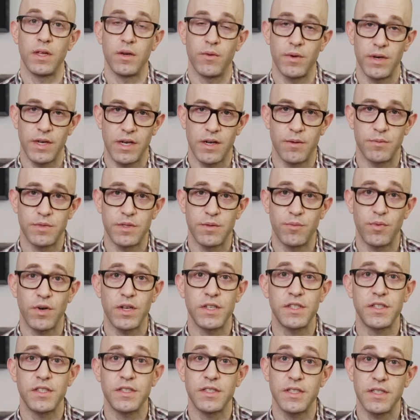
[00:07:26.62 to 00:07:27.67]
when it comes to
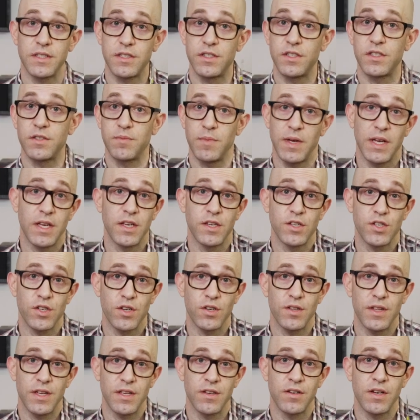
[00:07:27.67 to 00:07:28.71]
brushes is just making sure
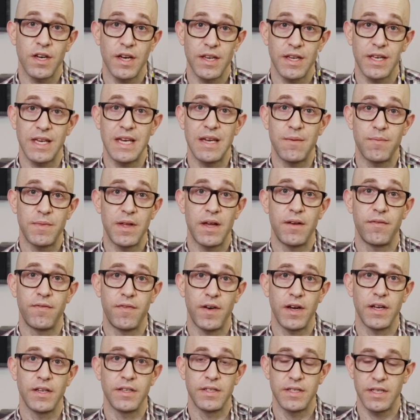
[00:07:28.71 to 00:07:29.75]
that you kind of keep that
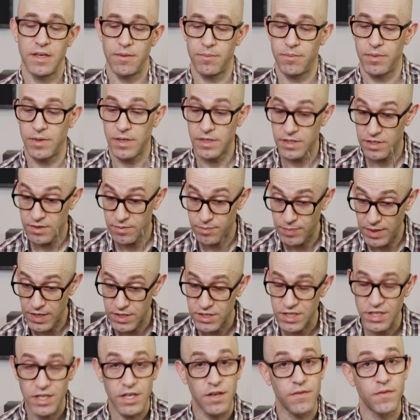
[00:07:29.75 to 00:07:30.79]
fine tip,
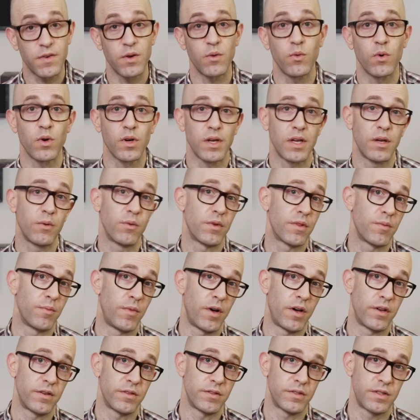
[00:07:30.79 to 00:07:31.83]
especially if you're working with
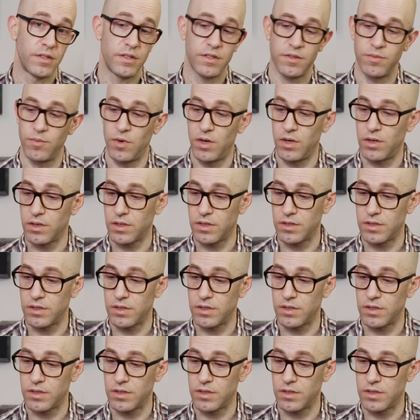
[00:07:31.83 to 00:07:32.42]
models this small.